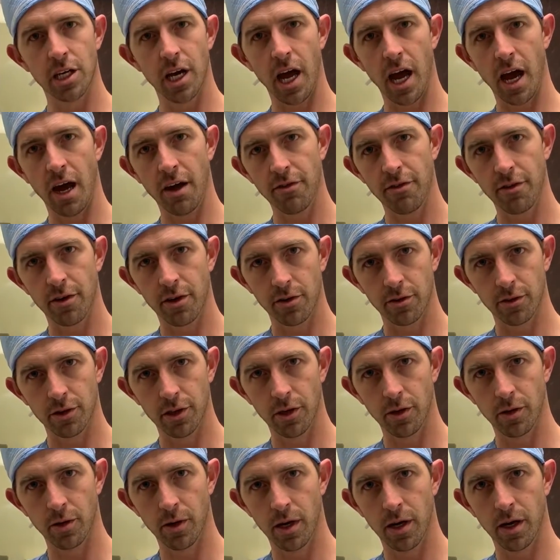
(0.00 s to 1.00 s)
and a half on her
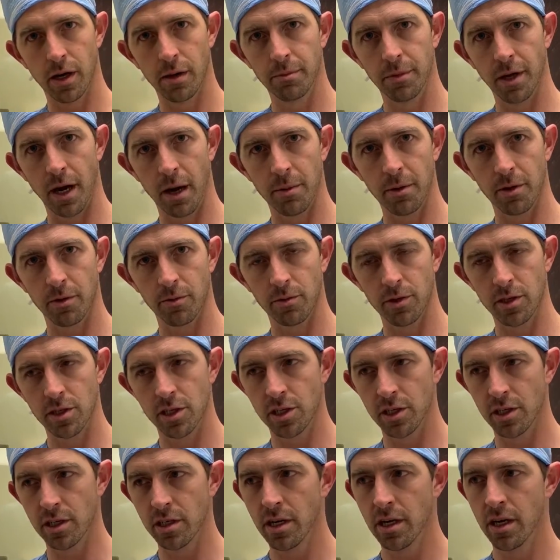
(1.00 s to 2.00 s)
low abdominal
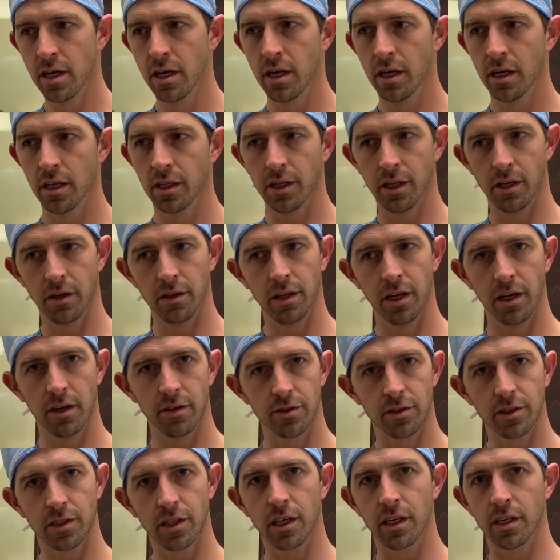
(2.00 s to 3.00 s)
region, a little layer
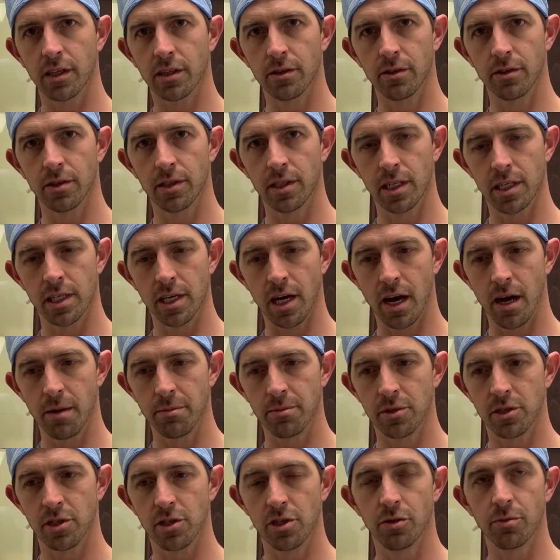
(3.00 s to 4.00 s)
of skin glue on the
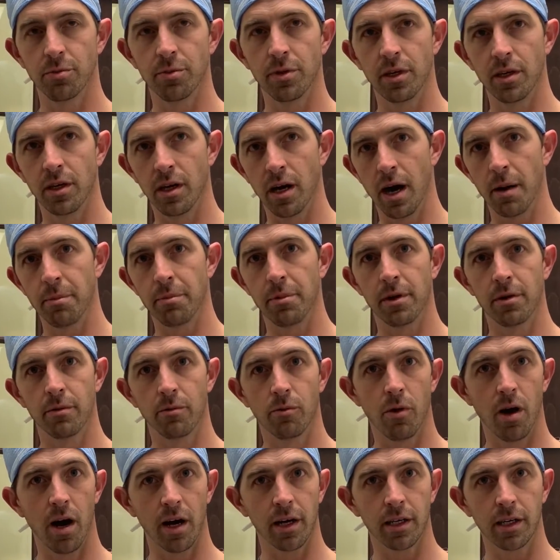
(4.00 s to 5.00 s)
top. She'll be up and
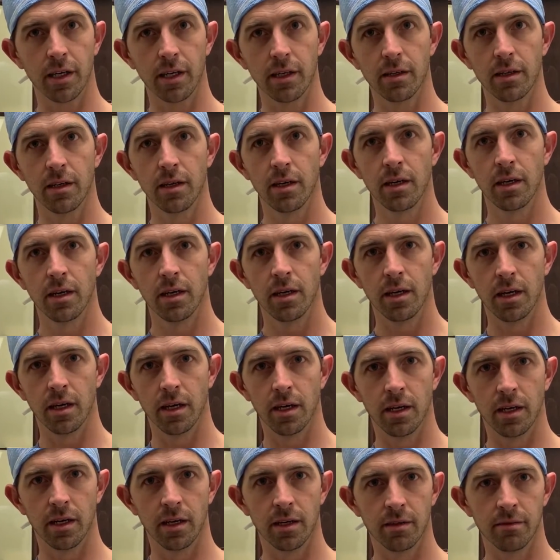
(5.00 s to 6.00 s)
walking
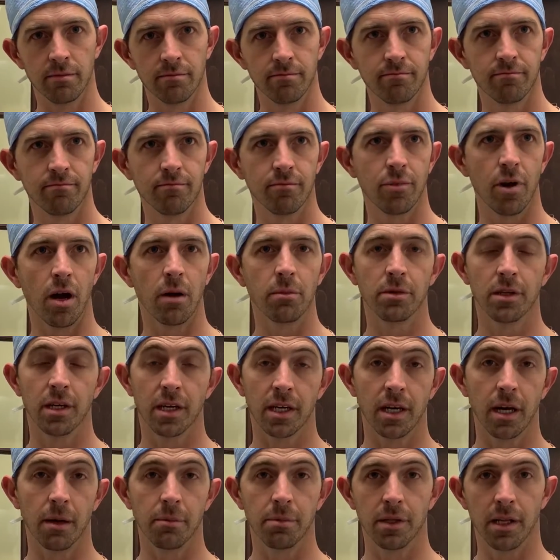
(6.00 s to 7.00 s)
in probably a
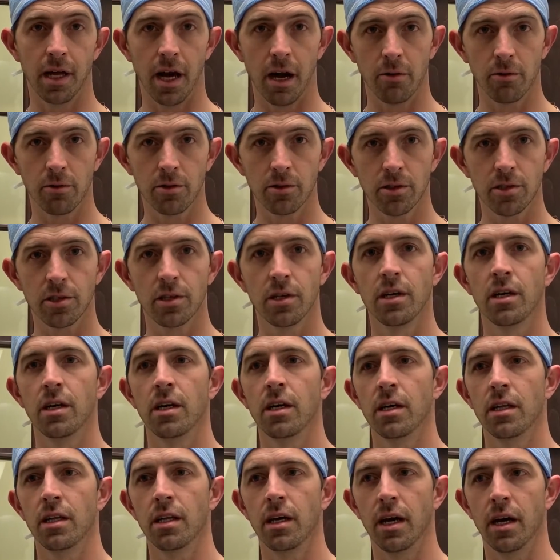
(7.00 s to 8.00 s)
couple hours.
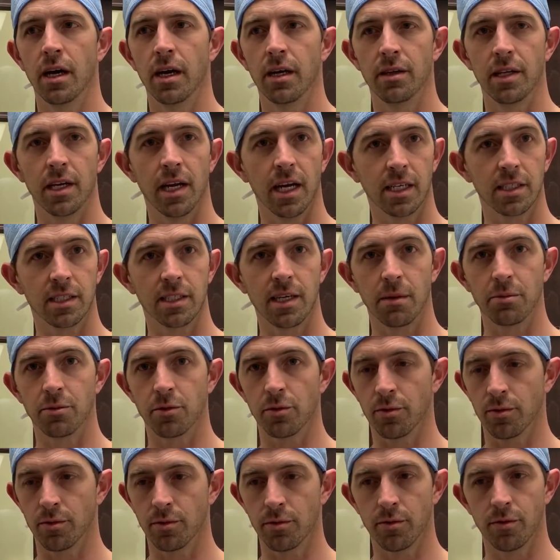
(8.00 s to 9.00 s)
Uh, the next steps
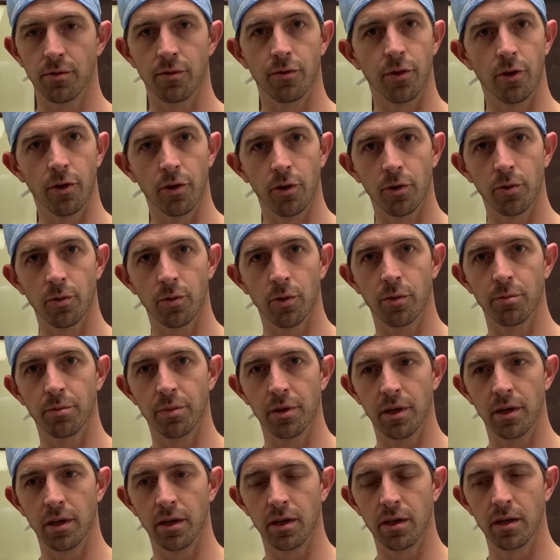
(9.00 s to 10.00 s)
for her will
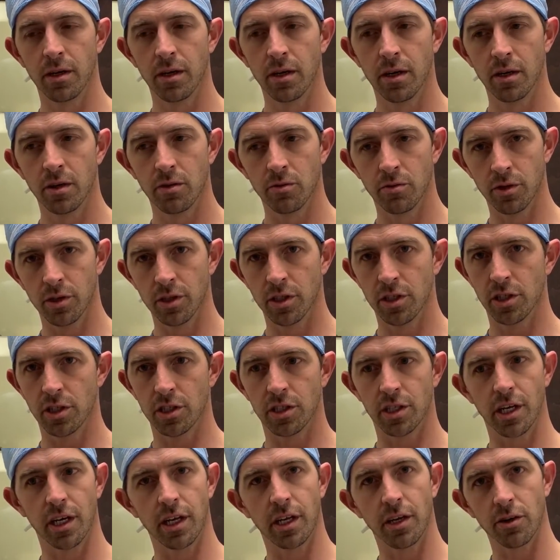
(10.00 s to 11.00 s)
be really
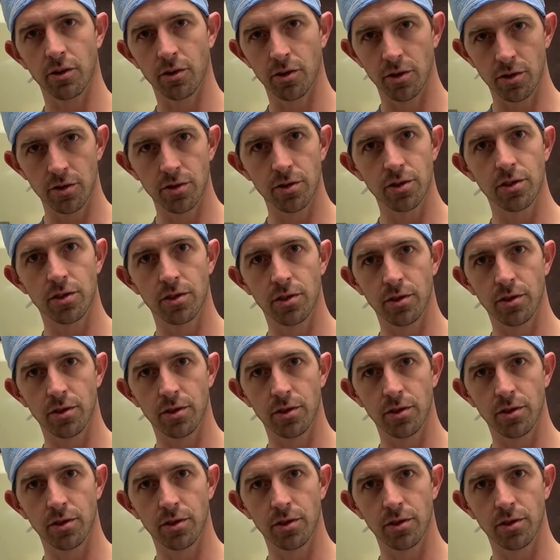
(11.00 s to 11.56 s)
just getting her used